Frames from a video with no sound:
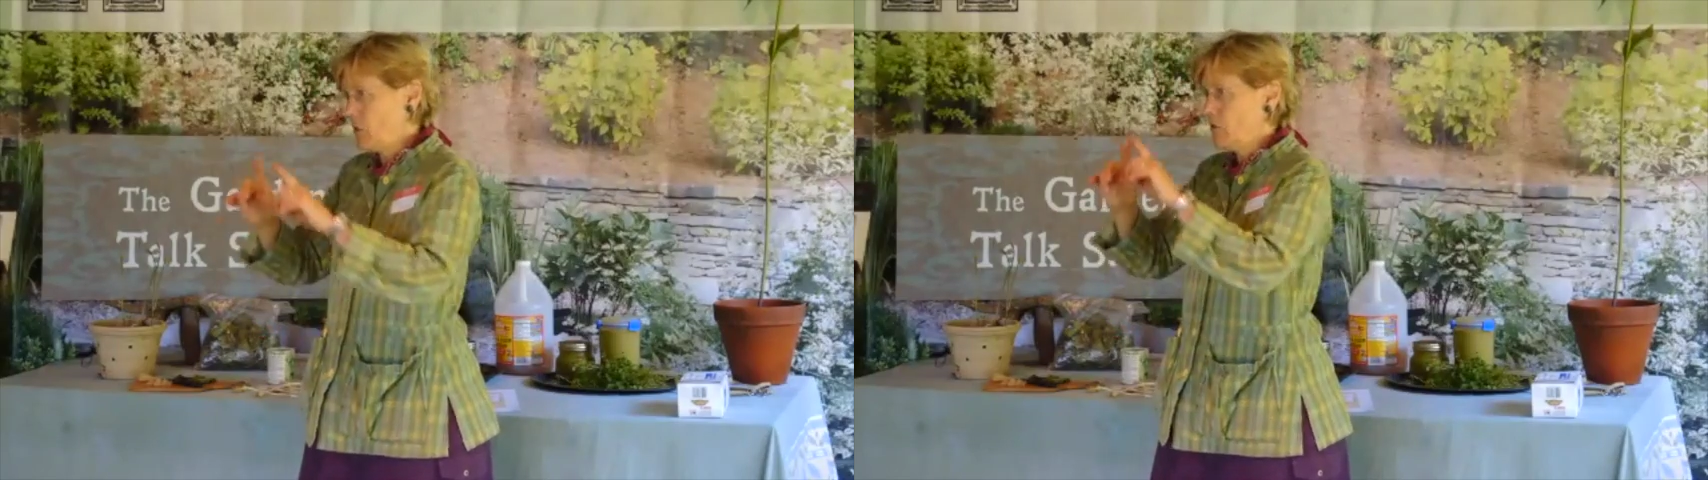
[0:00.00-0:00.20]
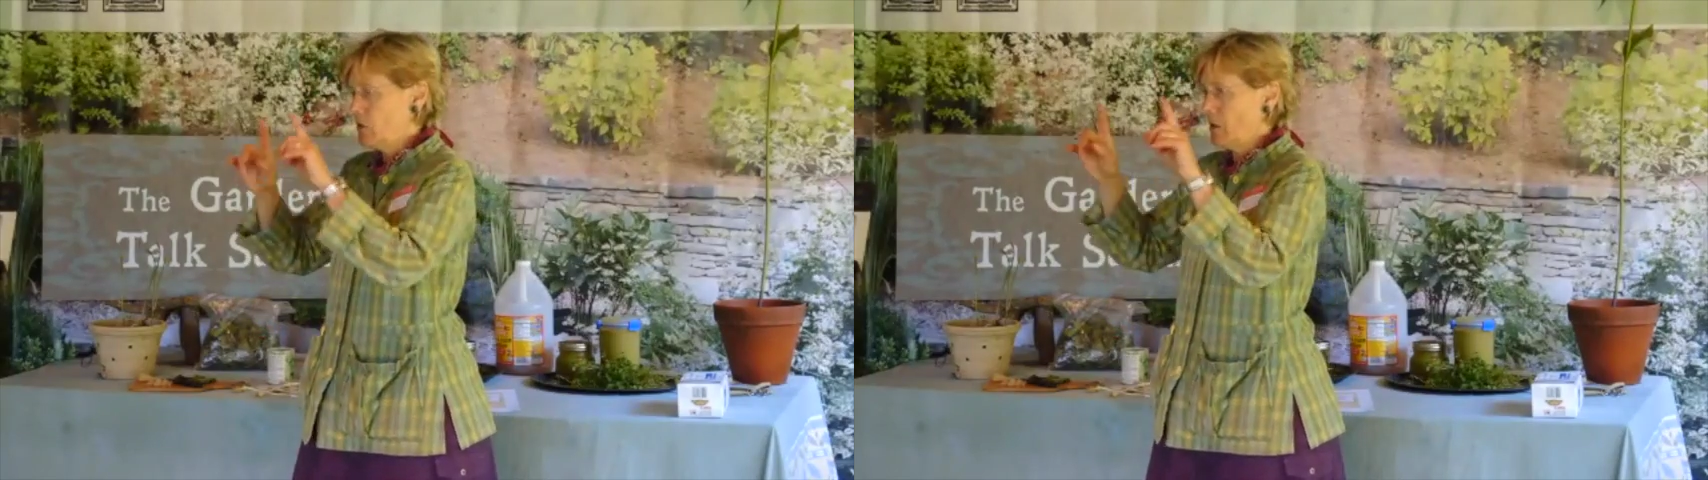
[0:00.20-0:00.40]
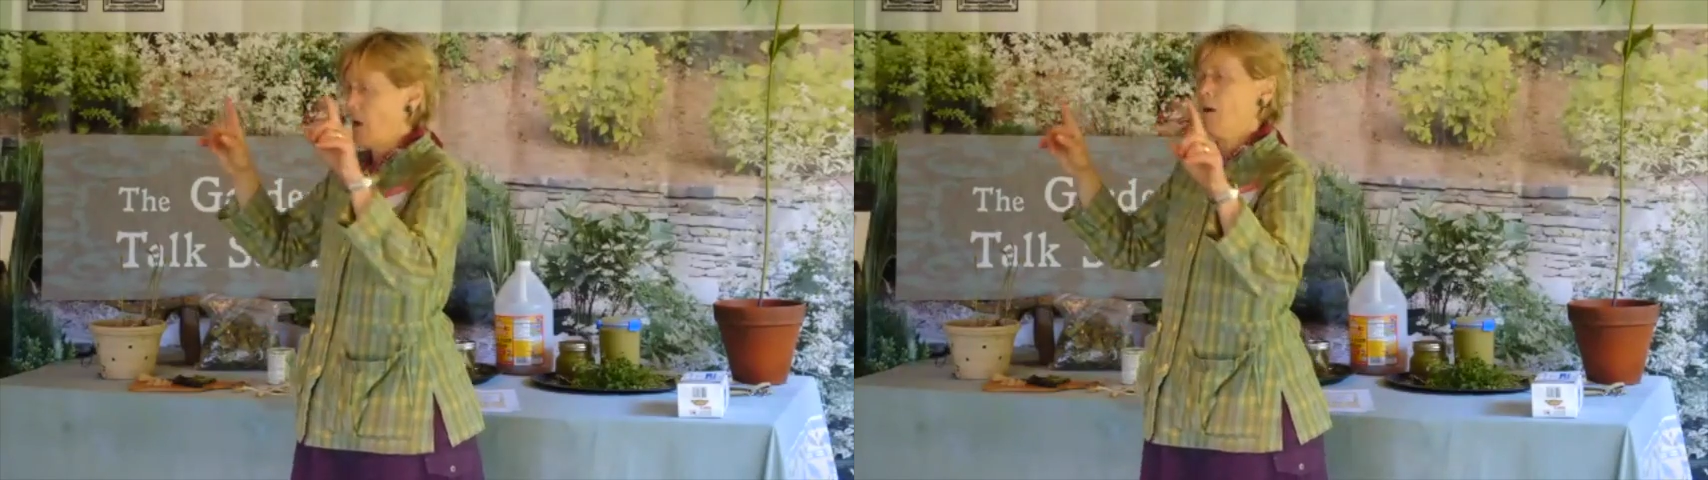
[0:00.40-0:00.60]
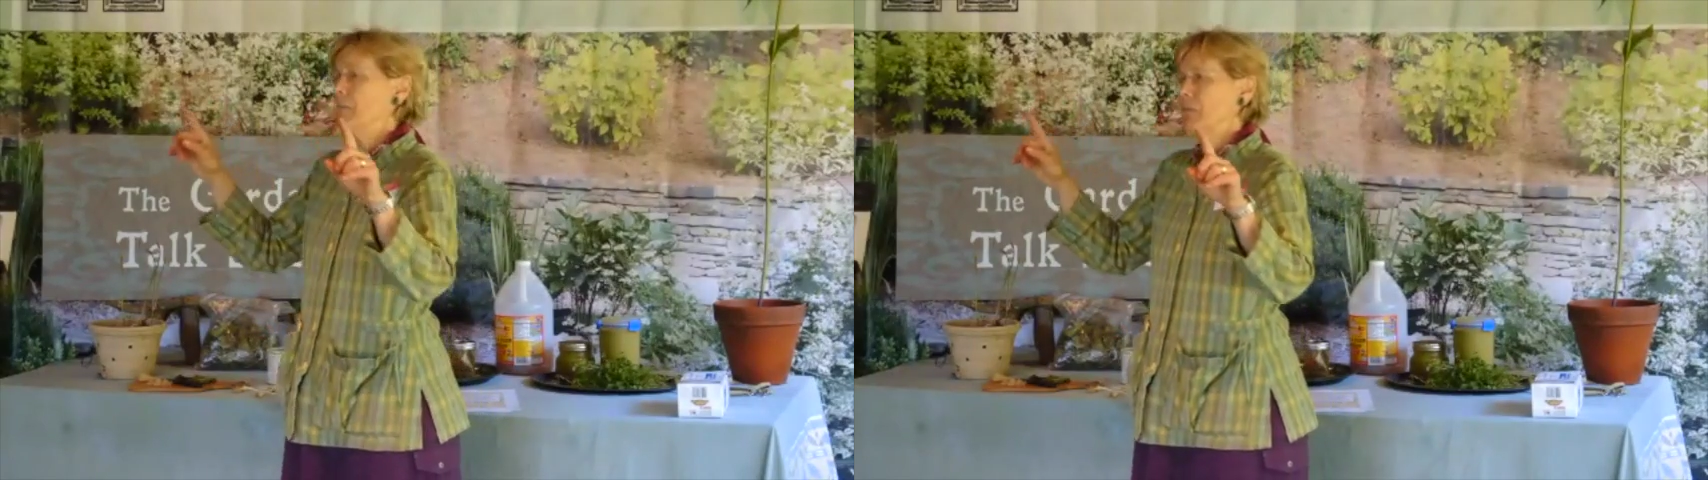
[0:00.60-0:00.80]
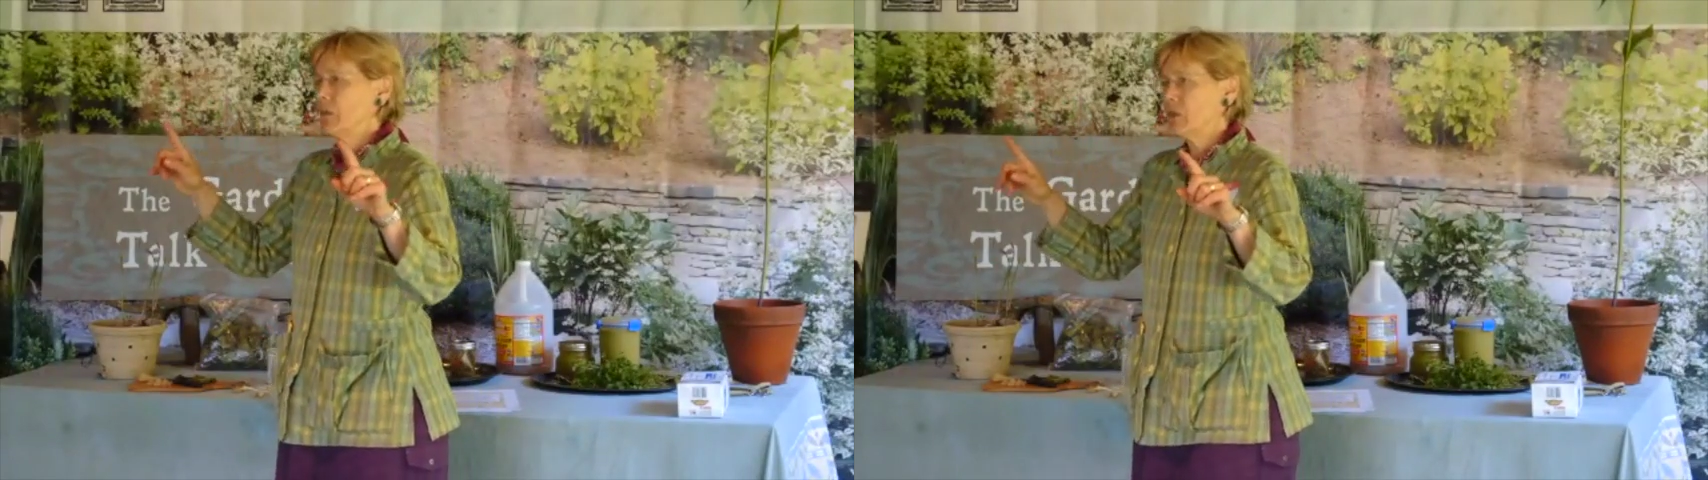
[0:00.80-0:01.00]
use
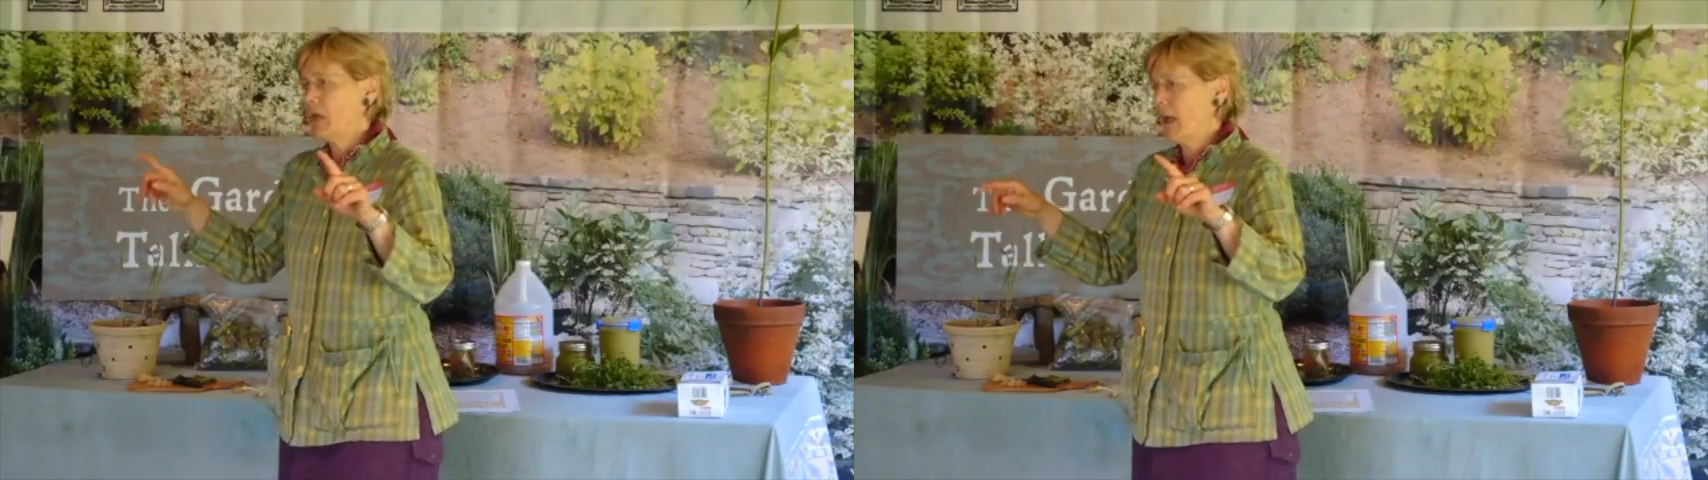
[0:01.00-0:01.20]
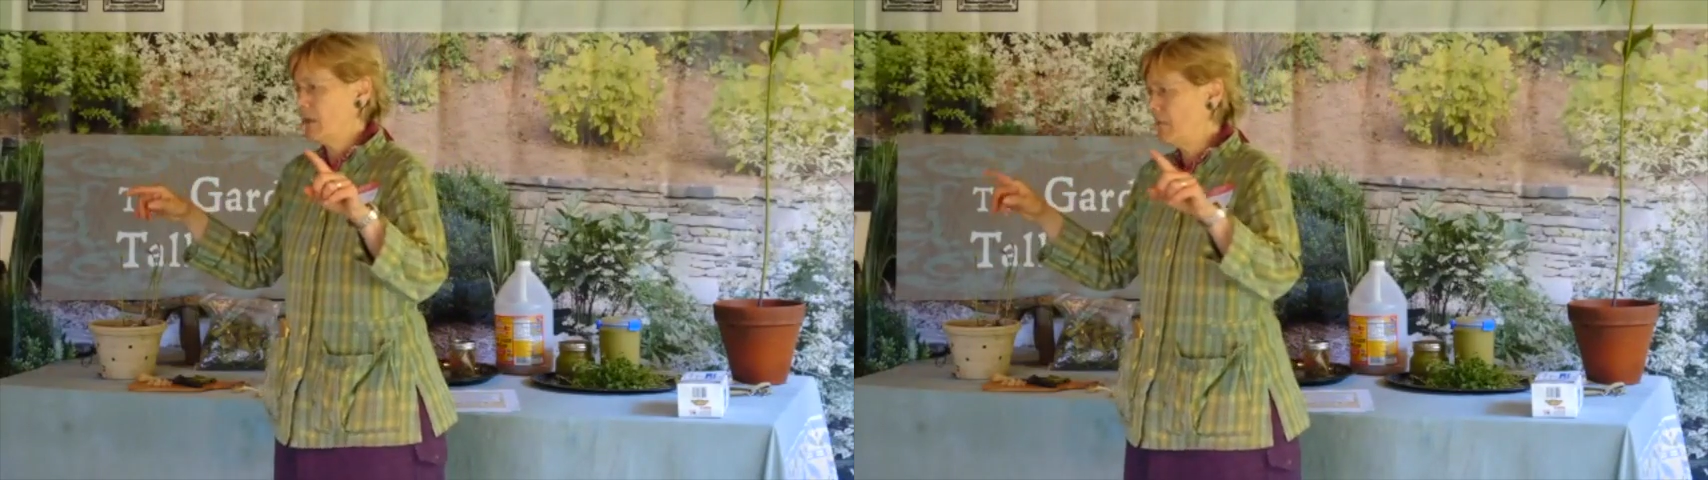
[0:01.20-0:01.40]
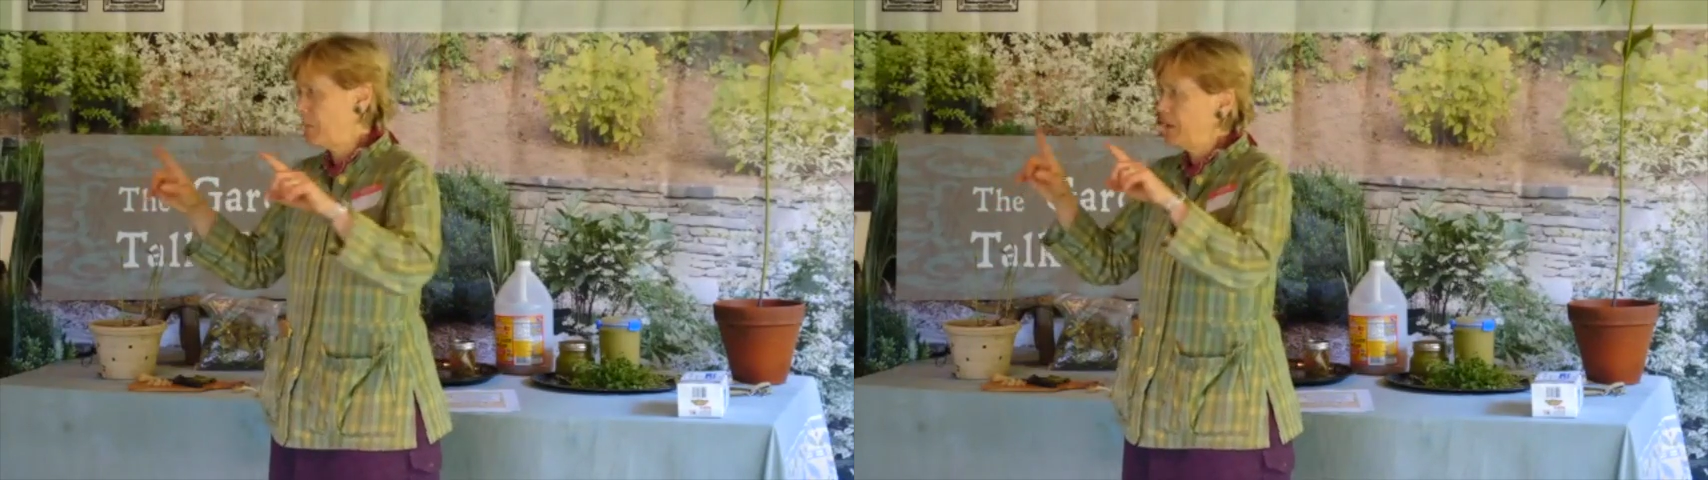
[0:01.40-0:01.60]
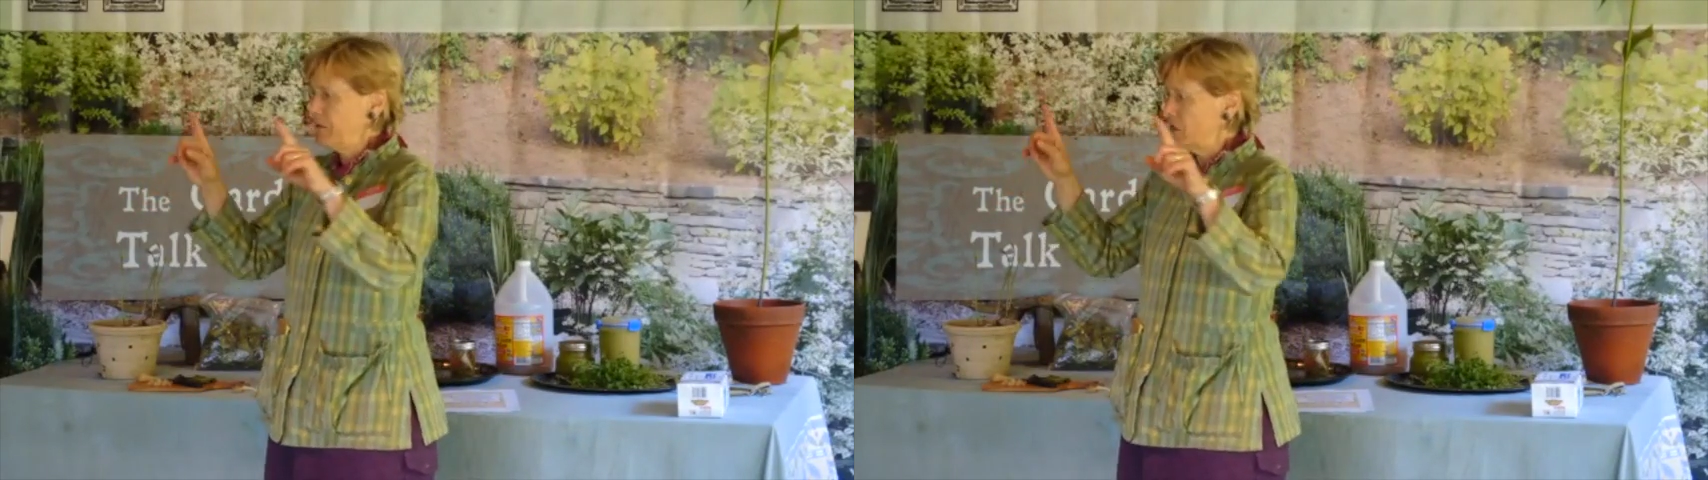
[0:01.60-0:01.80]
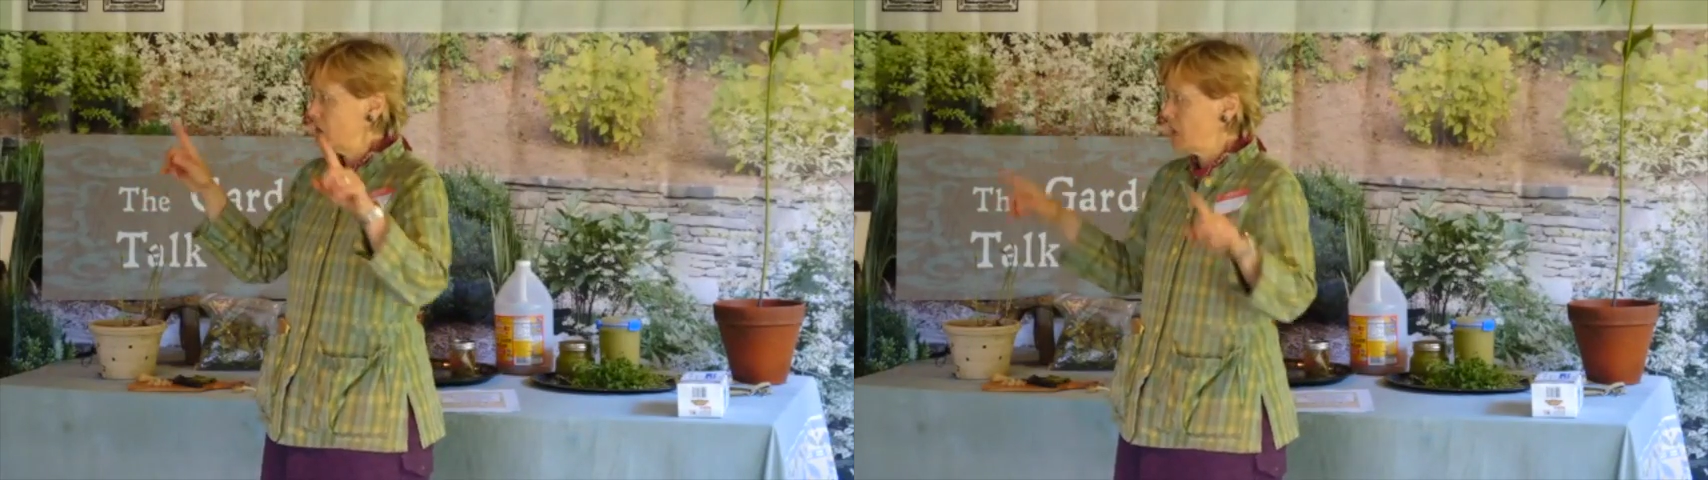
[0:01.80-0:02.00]
the sign of, I believe
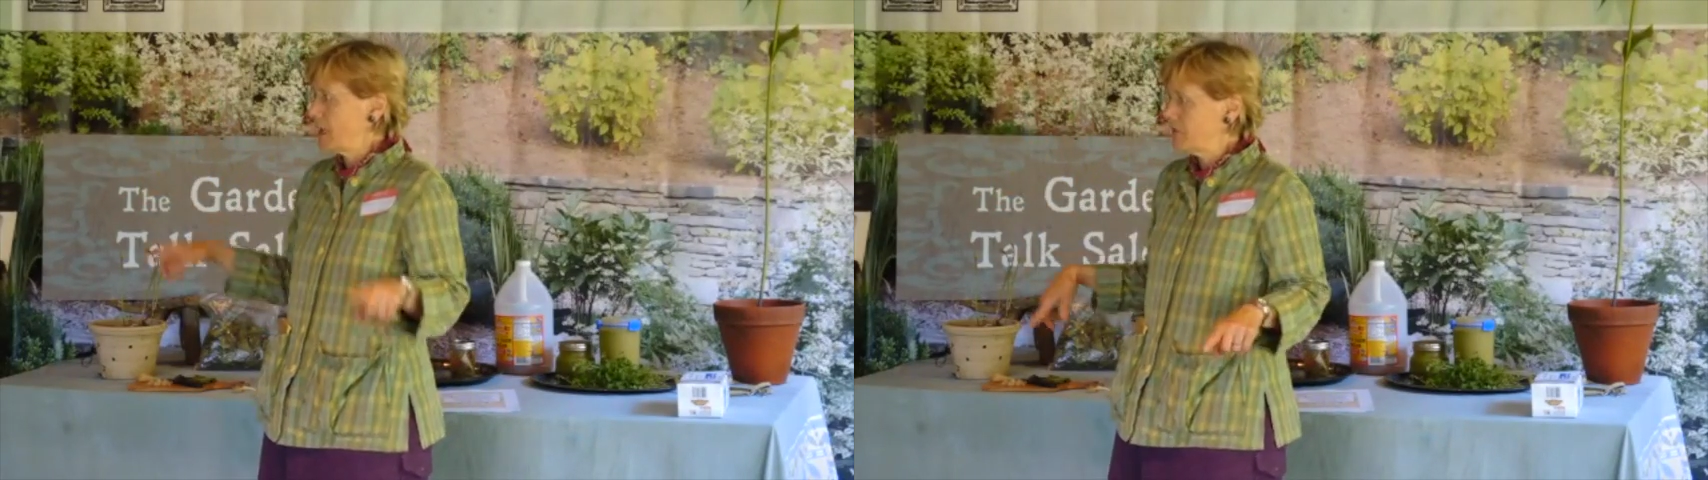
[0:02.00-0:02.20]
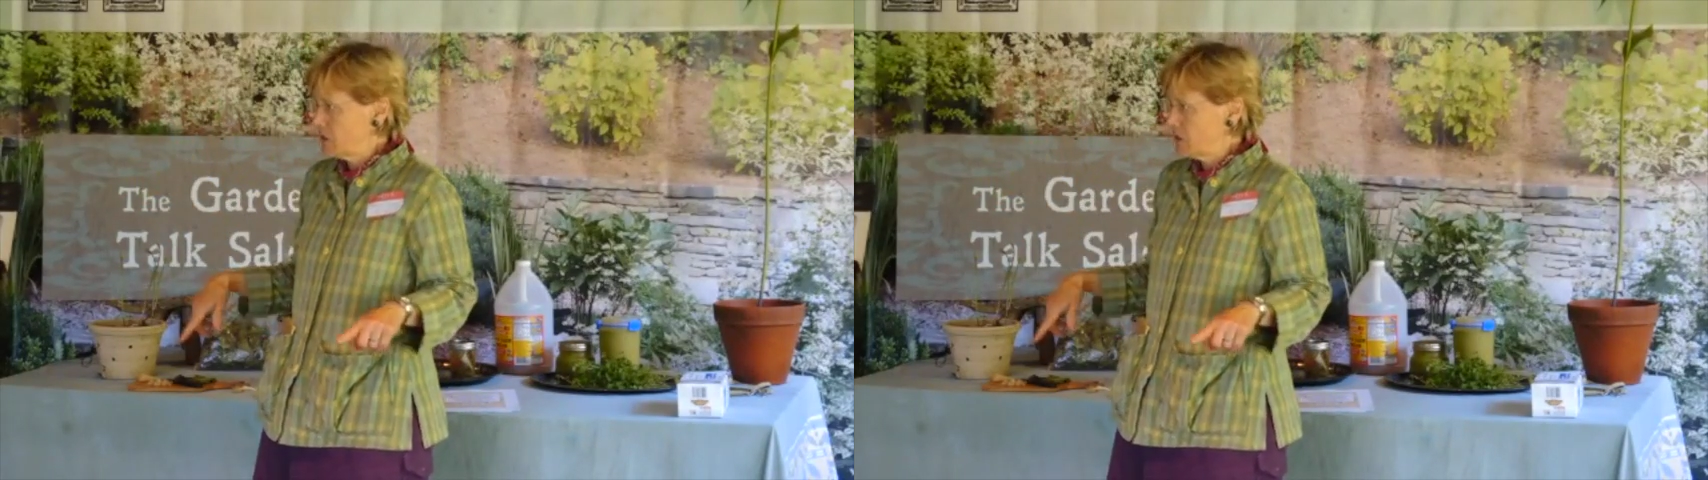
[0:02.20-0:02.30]
it's the sign of